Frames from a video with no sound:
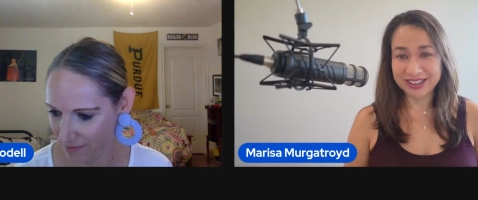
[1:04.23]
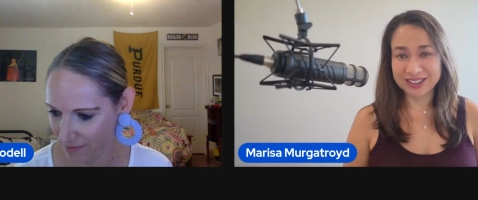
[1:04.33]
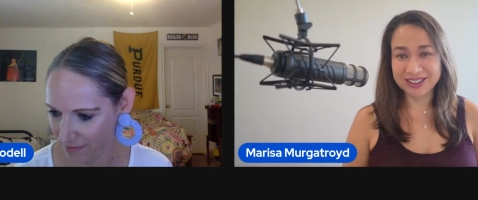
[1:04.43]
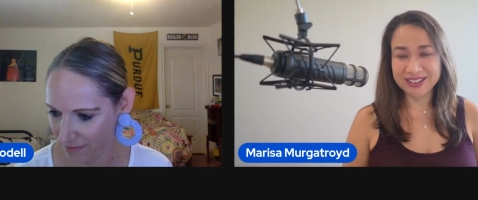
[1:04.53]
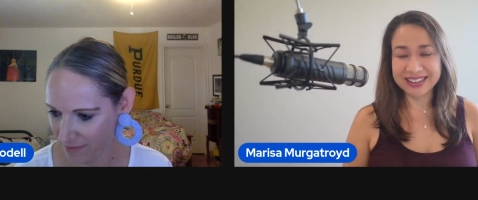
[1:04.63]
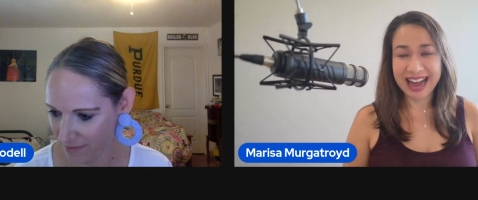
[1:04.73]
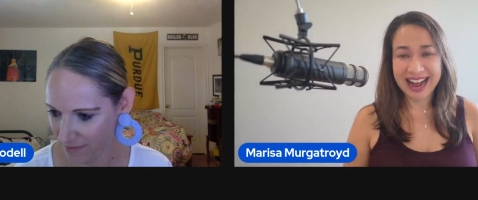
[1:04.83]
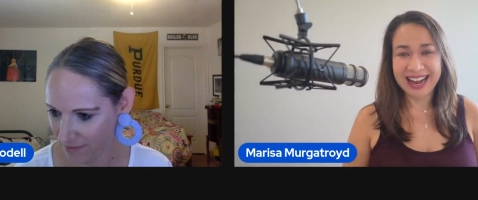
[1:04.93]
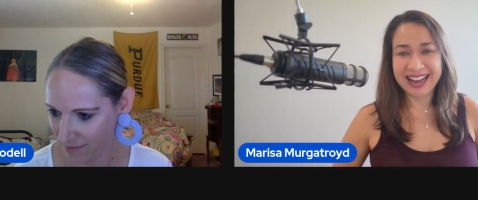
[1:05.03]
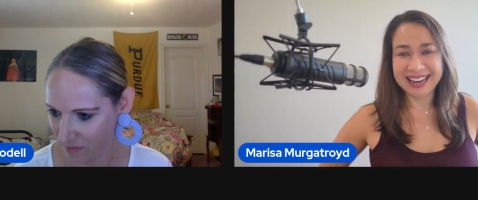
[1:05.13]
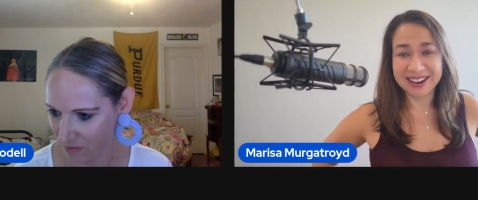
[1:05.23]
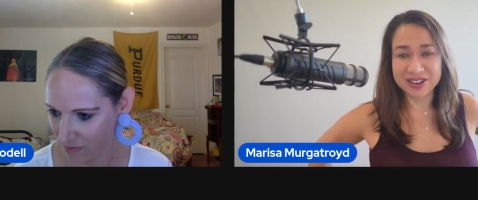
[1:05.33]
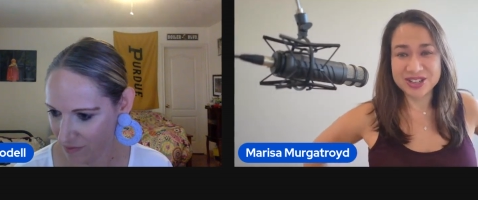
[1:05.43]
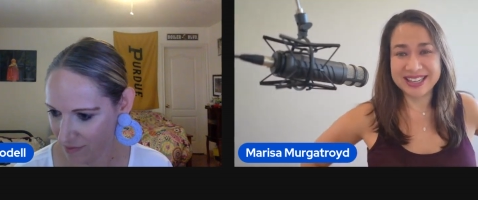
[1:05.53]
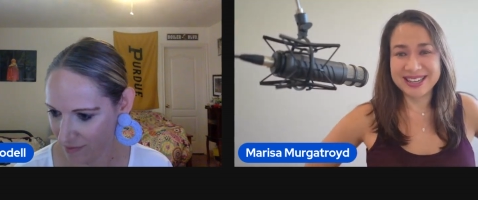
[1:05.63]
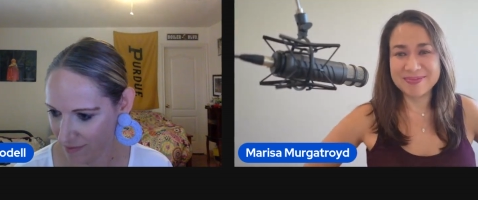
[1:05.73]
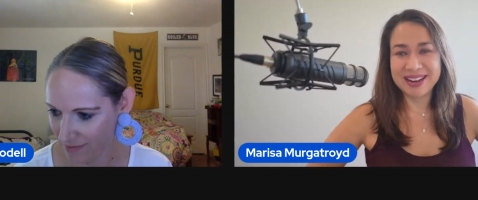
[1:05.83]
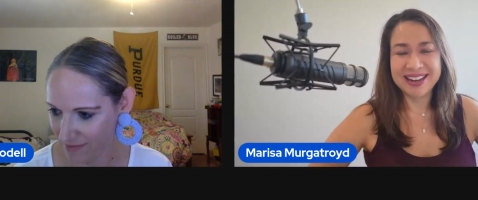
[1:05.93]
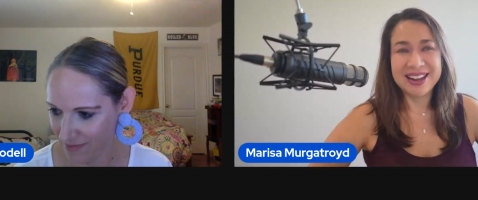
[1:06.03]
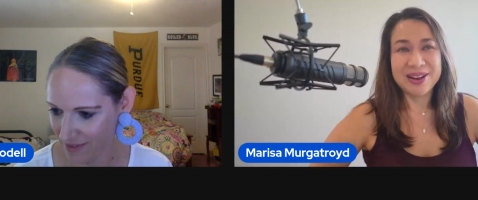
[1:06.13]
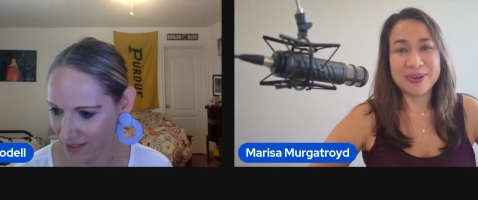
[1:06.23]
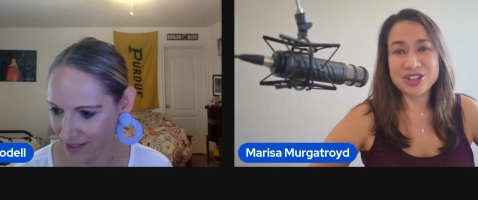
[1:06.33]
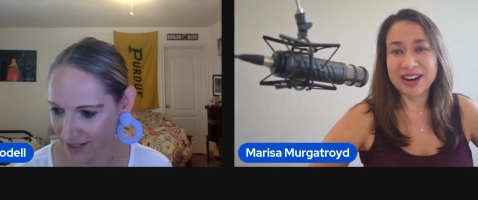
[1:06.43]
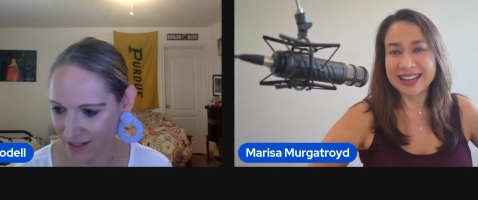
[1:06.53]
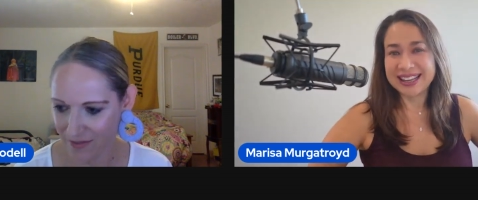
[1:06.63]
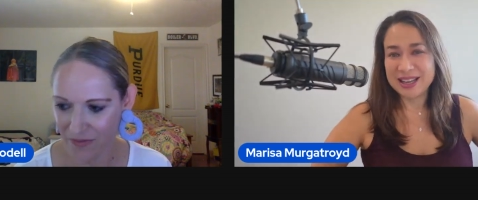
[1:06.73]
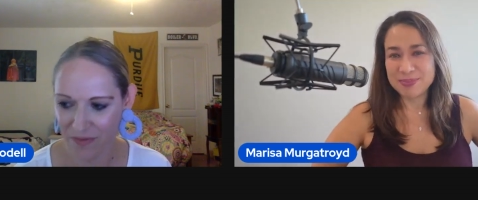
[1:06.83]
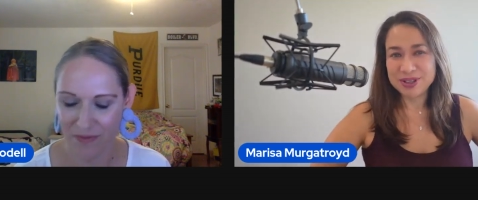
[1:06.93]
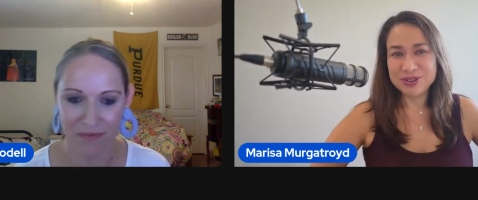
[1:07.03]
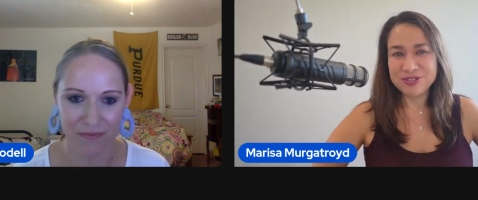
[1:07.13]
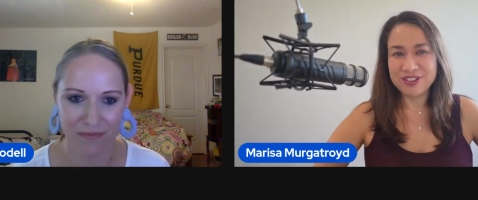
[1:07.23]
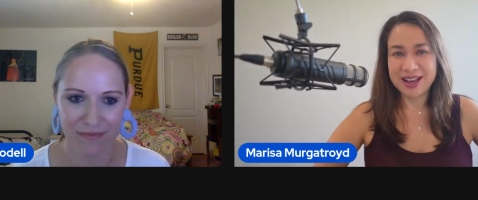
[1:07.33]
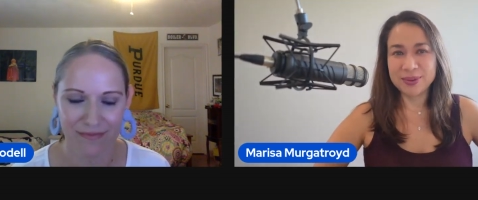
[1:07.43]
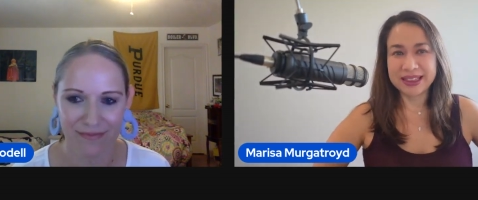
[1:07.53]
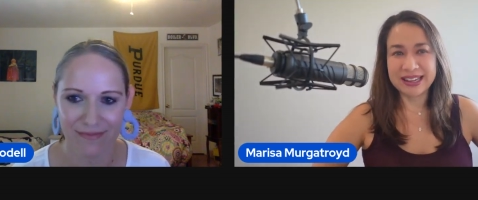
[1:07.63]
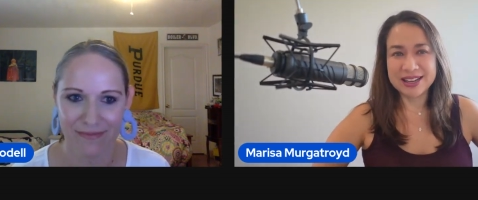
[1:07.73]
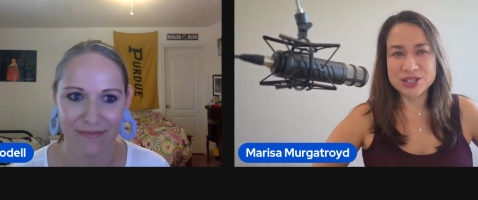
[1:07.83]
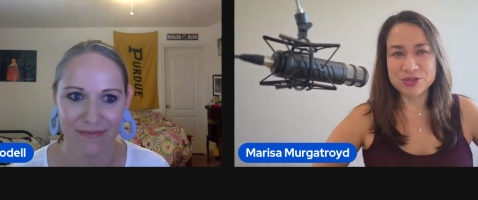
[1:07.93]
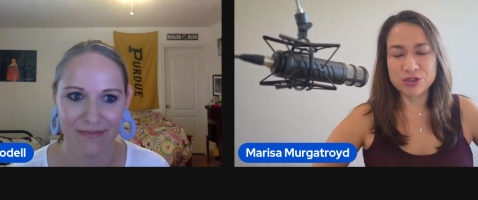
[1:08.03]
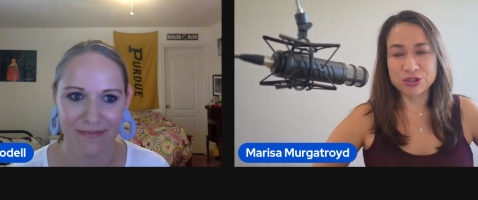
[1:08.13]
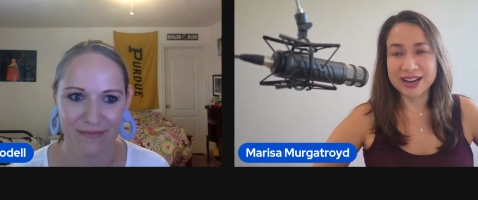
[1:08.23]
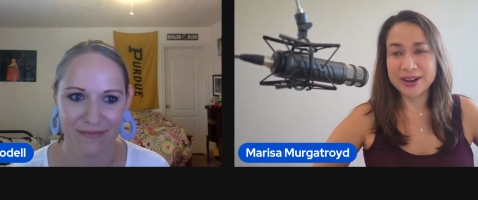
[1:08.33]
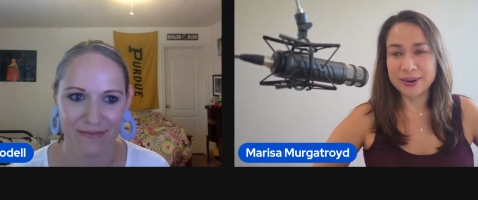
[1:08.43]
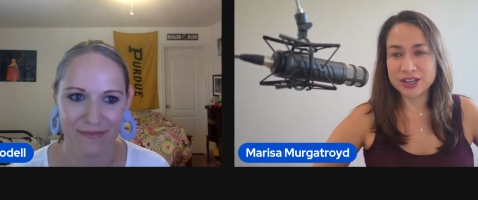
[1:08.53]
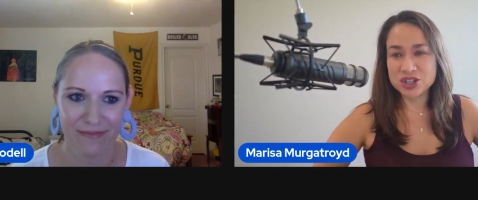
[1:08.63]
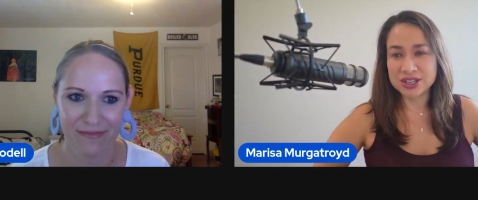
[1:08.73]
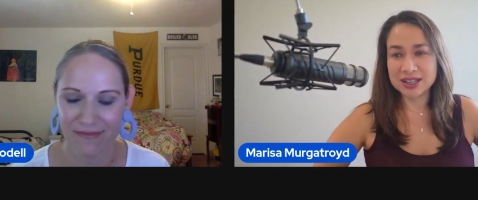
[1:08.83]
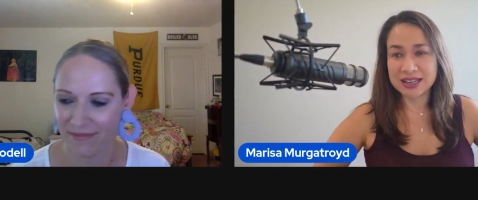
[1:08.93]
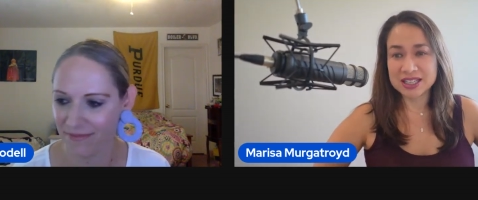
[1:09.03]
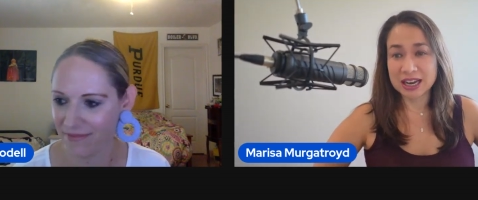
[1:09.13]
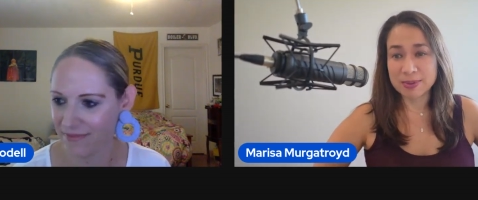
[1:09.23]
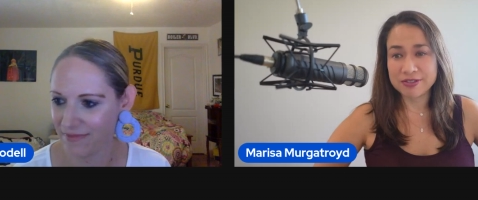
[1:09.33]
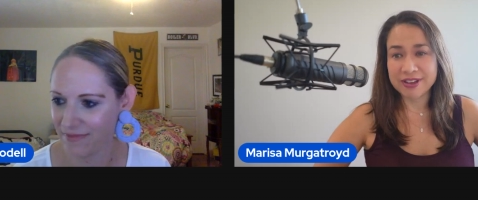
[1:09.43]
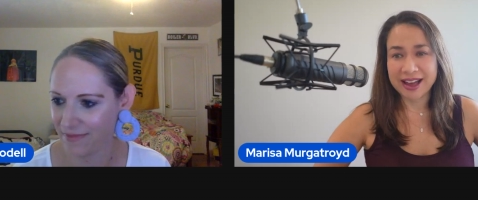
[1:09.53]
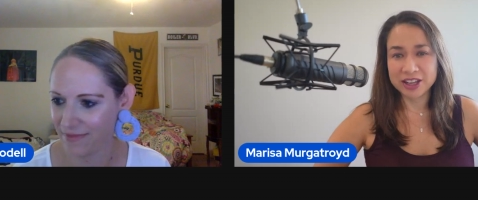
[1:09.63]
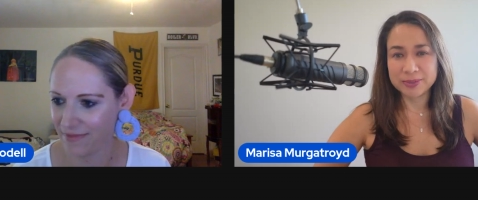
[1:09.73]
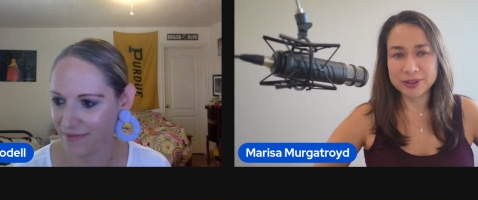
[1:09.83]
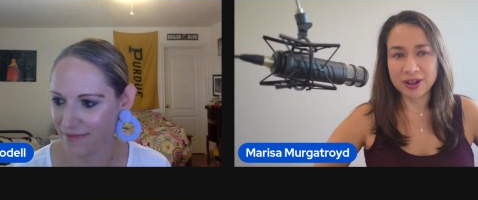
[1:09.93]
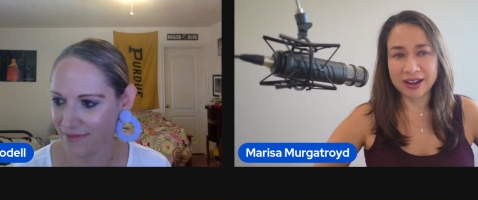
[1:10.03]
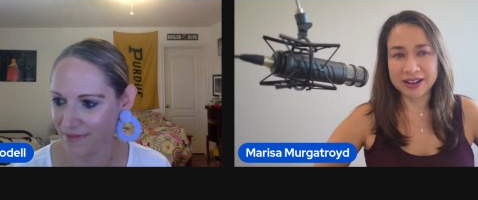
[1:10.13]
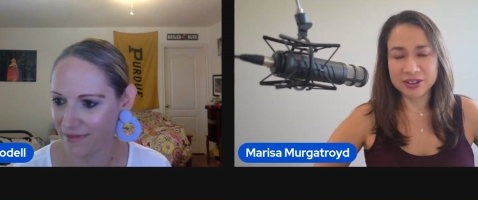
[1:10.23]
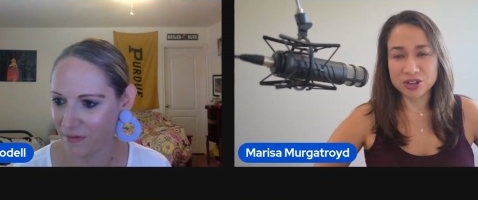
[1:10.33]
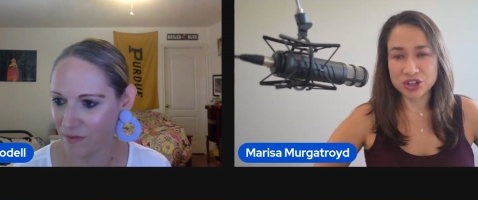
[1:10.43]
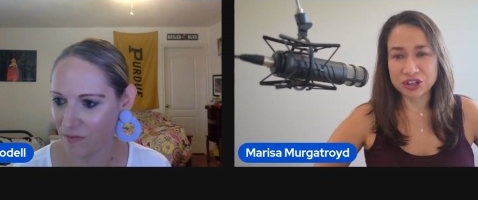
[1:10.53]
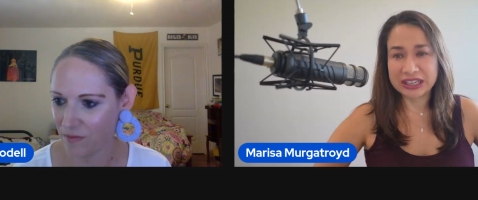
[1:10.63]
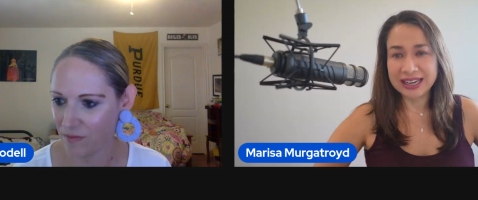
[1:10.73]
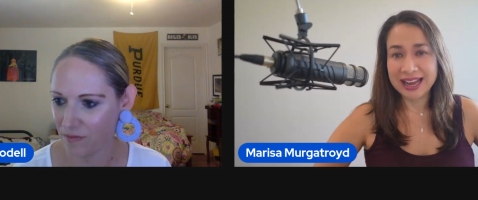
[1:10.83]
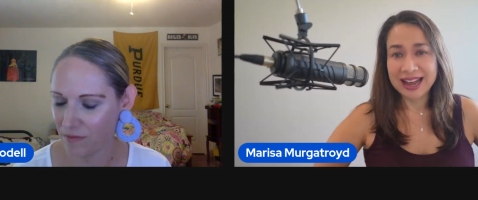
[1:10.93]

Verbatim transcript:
Speaker 1: her and I and our team, we try to keep you fed with lots of great questions that's going to be valuable on your journey